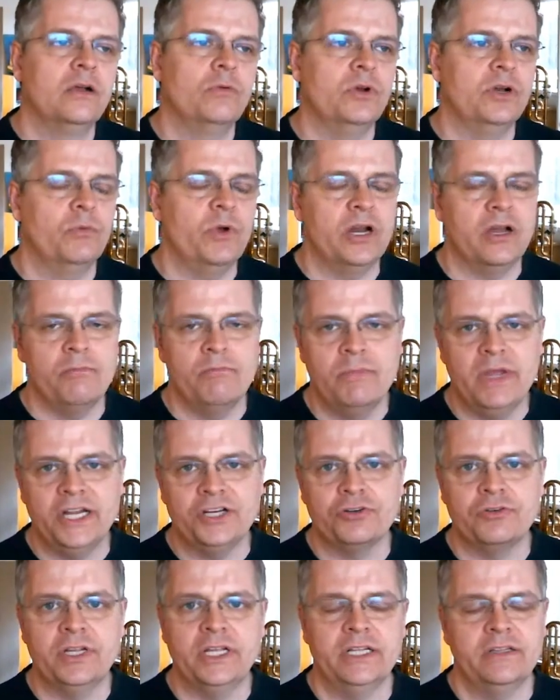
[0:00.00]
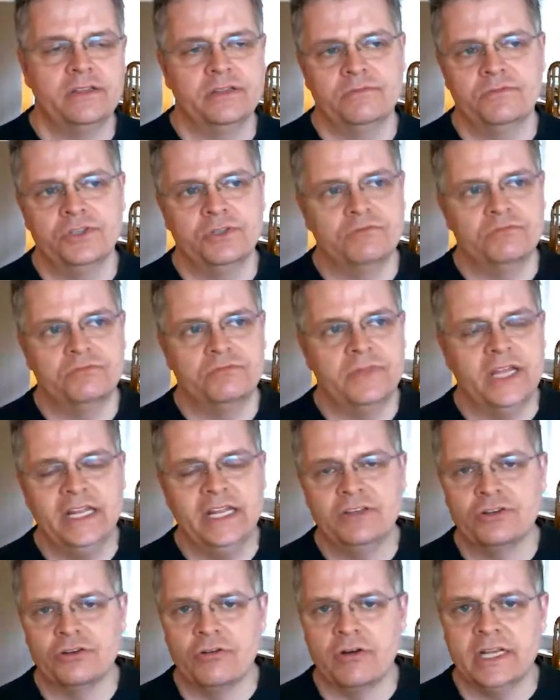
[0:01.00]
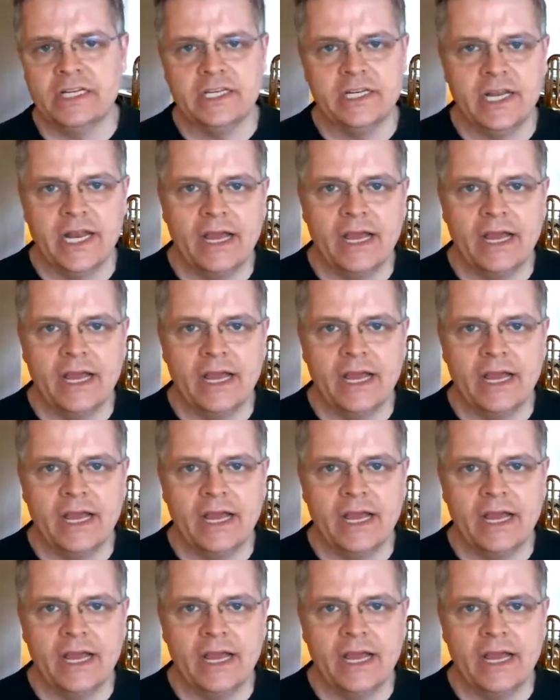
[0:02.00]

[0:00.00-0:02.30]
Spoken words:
when I measure it, the integrated